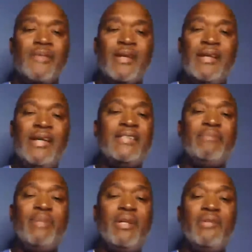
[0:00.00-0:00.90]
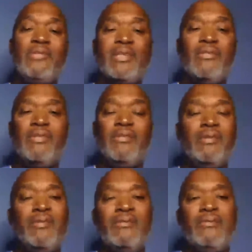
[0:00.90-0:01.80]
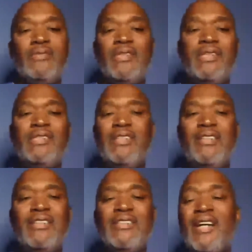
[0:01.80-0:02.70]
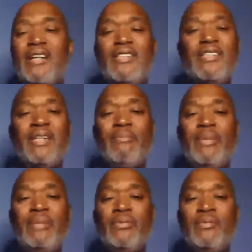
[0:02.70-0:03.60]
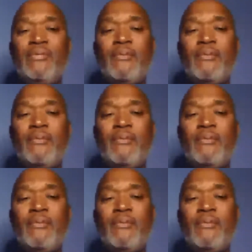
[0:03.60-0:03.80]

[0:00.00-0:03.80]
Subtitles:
Nancy Pelosi. It's a lot of shit, people.